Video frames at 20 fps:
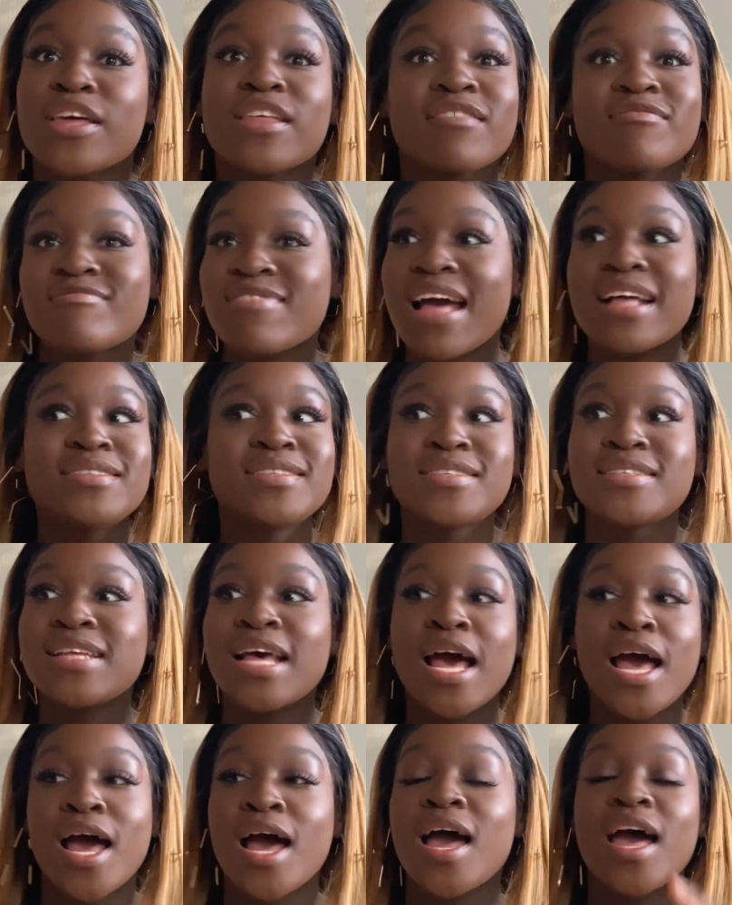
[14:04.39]
There
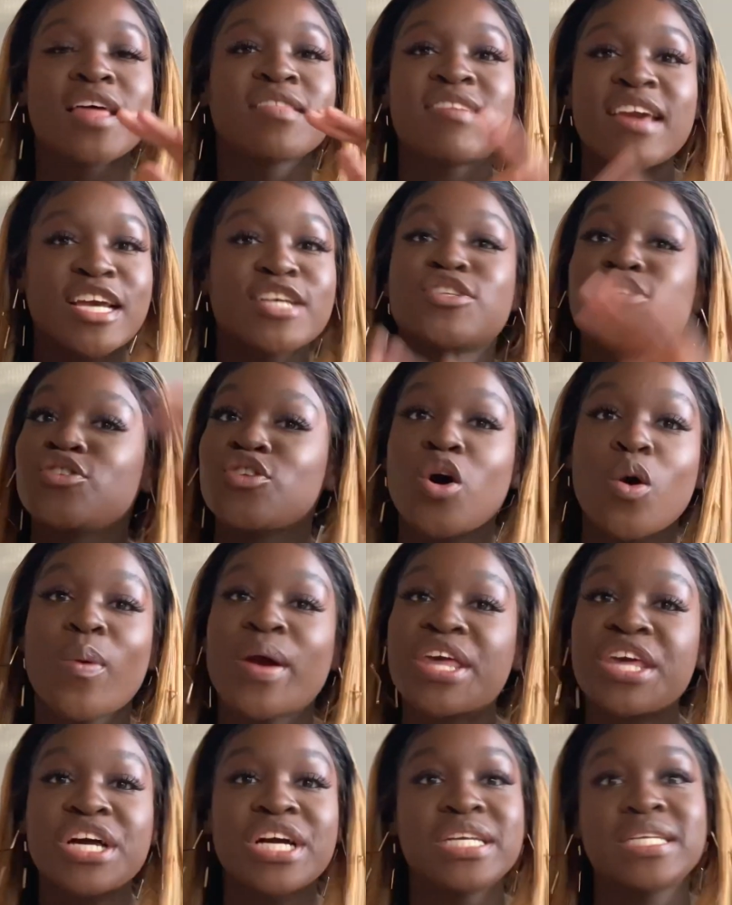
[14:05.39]
is no
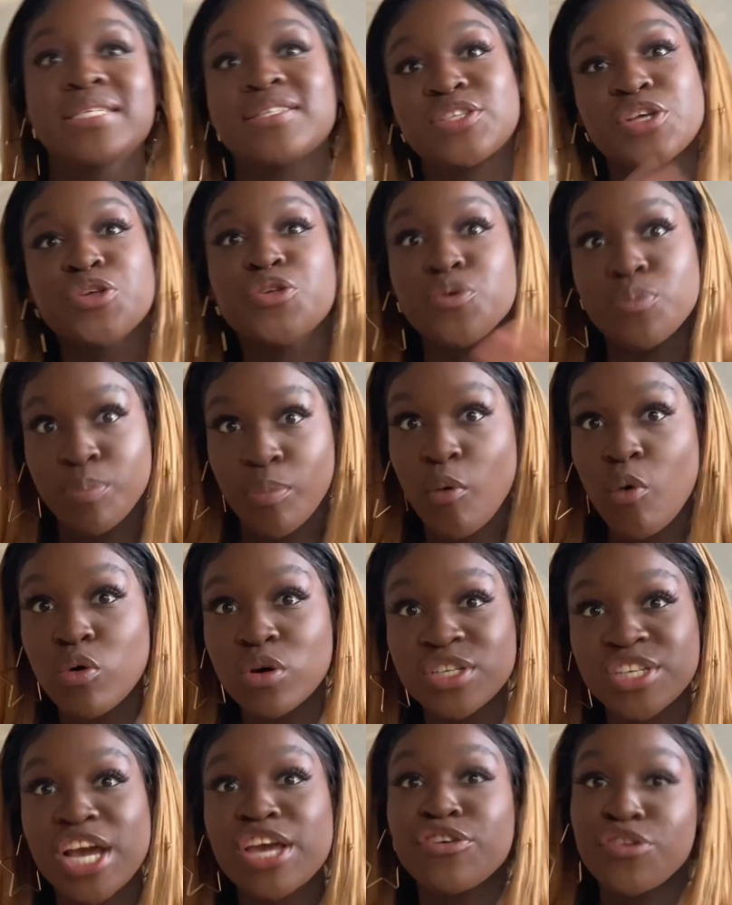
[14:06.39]
way you're going to say you're
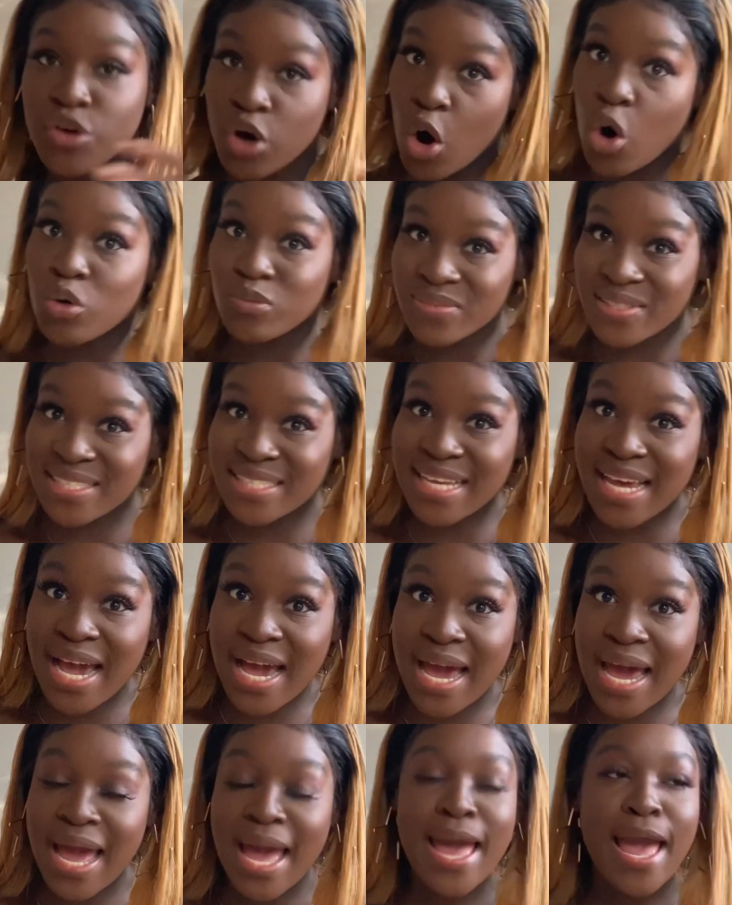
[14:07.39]
bored and you're
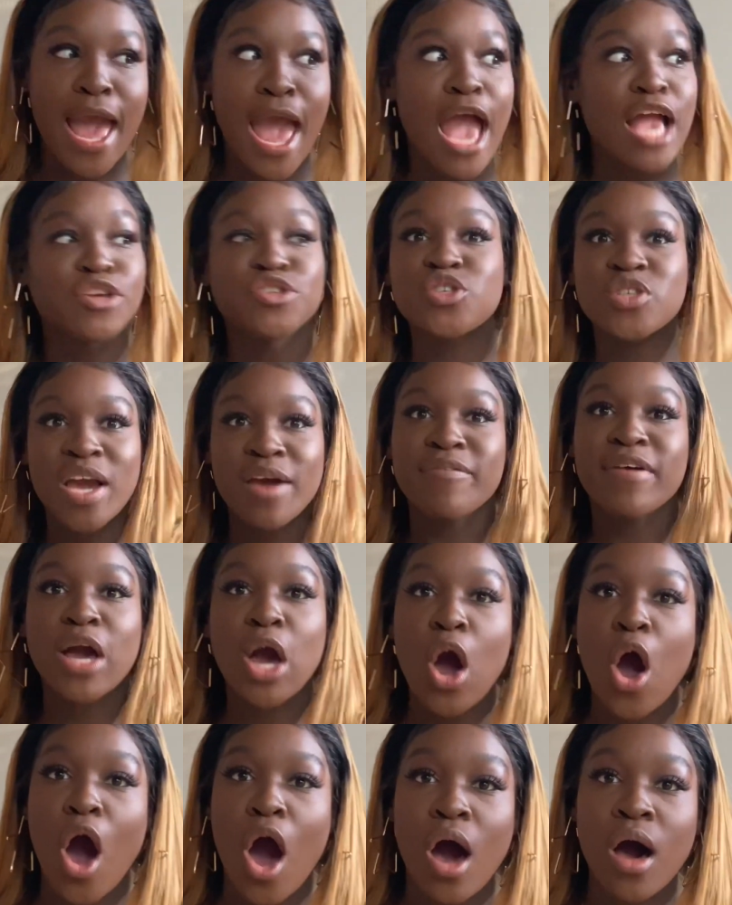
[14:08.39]
homesick and you have a
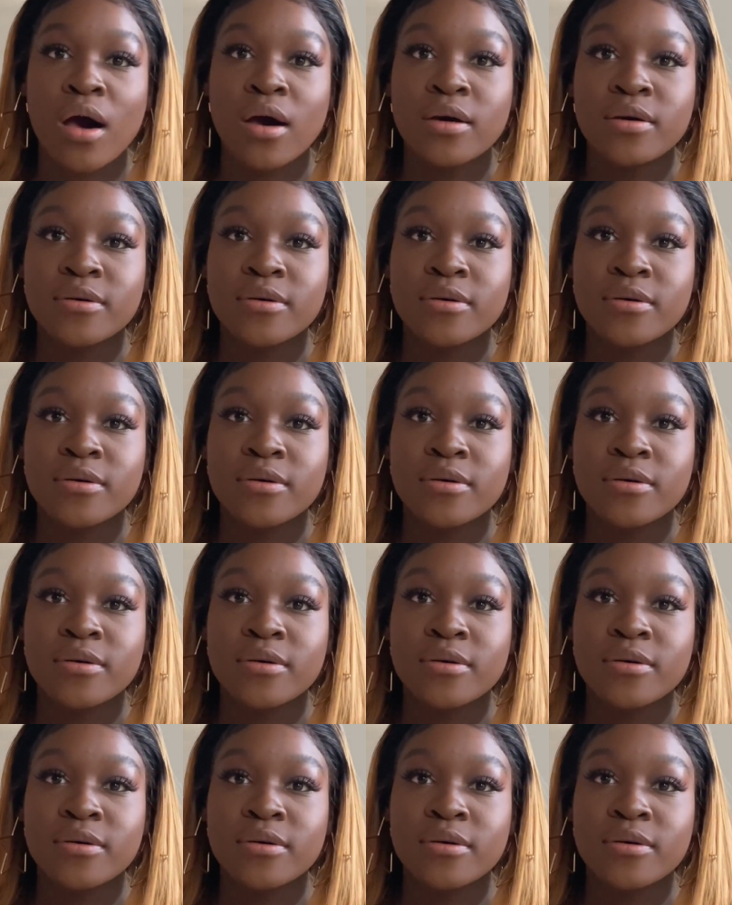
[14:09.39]
car.